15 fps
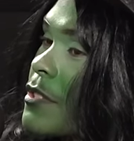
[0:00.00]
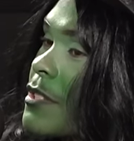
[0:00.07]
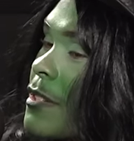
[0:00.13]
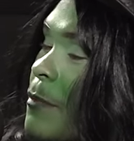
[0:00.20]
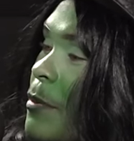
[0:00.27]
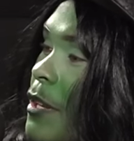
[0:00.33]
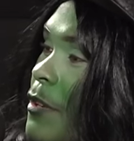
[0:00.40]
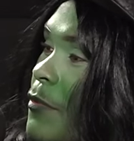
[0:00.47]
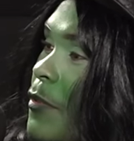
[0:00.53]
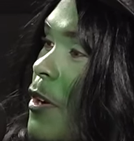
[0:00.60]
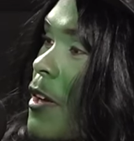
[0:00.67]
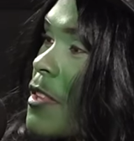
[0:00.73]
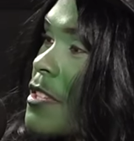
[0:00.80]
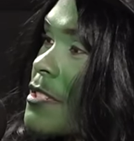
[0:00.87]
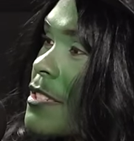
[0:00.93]
in opinion for
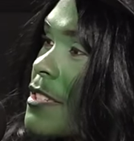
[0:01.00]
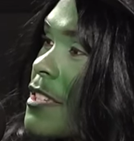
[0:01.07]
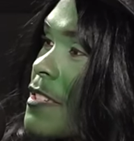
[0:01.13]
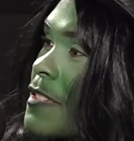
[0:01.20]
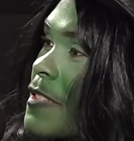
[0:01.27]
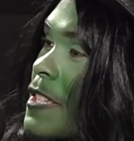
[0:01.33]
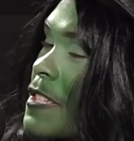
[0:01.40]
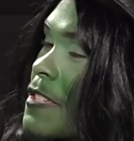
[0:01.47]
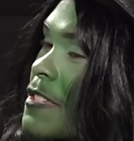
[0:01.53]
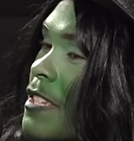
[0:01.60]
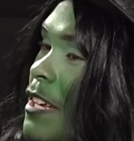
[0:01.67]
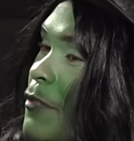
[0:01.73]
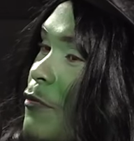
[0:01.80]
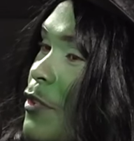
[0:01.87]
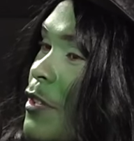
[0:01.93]
all these. That this list is
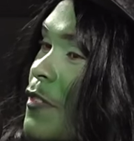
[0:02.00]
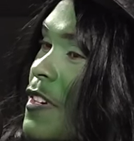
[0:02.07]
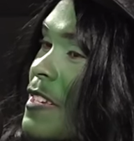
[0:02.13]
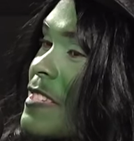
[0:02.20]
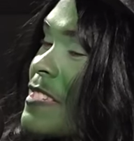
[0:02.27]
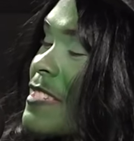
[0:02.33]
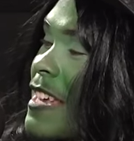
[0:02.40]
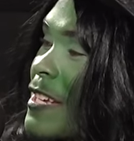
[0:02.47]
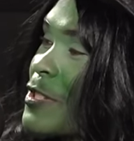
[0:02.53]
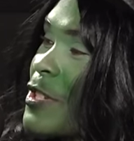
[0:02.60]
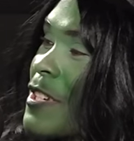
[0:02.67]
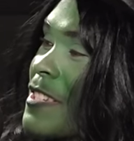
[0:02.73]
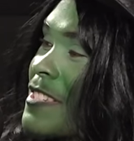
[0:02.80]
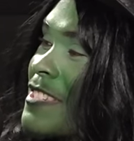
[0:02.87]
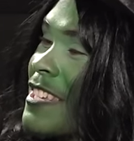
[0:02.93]
like full of concessions.
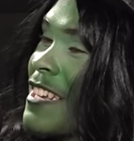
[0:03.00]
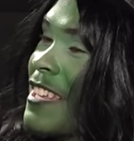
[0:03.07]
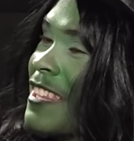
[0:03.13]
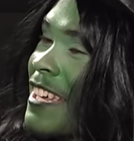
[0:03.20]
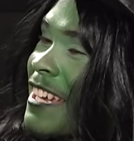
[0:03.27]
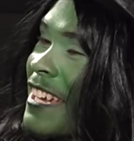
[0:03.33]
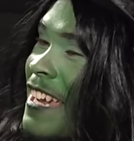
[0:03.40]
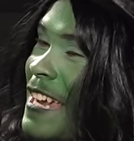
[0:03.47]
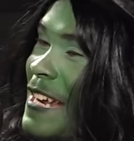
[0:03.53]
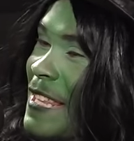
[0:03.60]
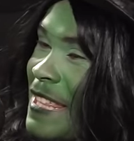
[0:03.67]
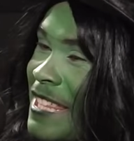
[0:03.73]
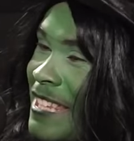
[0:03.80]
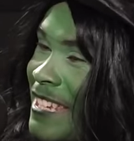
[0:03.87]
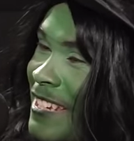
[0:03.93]
It's just like yeah,
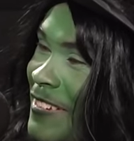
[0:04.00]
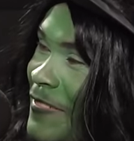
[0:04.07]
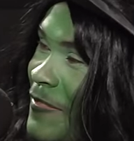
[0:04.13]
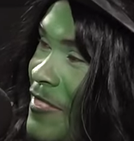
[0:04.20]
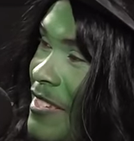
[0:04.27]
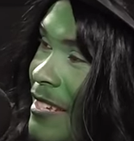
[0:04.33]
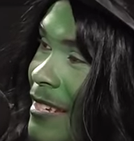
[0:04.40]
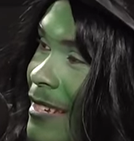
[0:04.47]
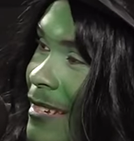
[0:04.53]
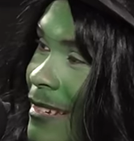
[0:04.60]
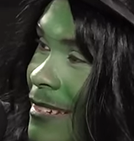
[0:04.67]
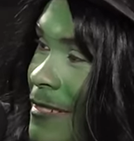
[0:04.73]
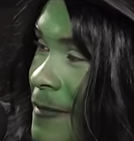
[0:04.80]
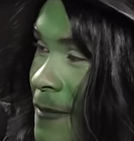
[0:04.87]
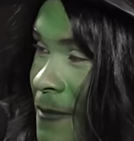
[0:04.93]
it's all
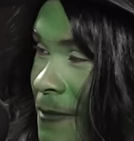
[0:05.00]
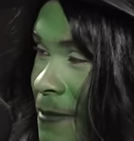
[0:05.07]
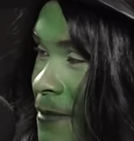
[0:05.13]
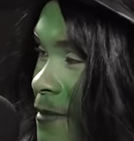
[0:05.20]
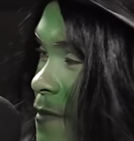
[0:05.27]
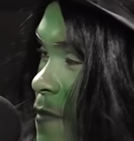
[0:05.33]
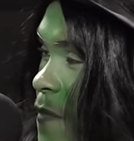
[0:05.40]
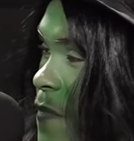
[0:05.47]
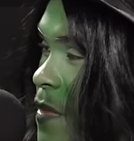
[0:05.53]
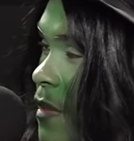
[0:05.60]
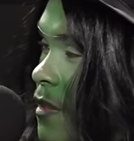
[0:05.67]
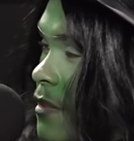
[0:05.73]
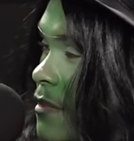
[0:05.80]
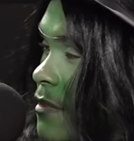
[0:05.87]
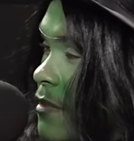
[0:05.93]
compromises.
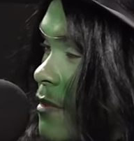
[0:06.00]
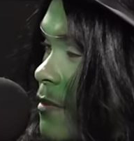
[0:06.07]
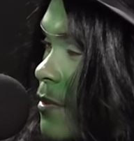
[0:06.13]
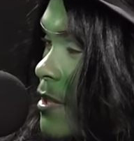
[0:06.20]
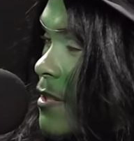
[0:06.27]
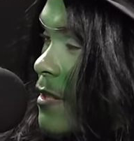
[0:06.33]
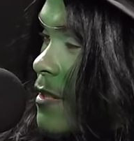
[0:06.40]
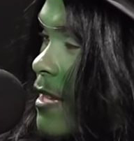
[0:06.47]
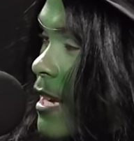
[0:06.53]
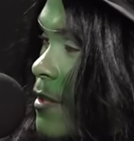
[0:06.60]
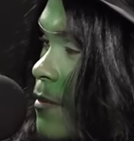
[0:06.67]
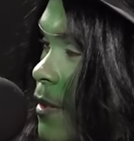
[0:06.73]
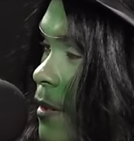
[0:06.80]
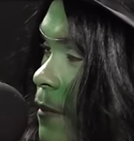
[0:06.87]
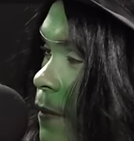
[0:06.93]
What's this next
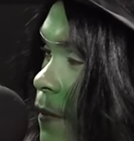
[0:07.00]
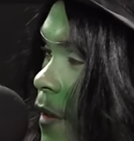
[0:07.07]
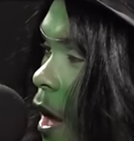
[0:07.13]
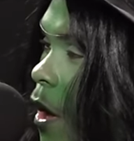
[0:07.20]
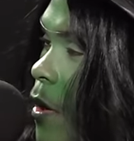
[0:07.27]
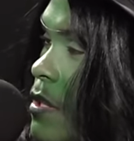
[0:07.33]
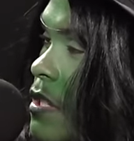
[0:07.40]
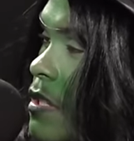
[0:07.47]
one? Oh, is this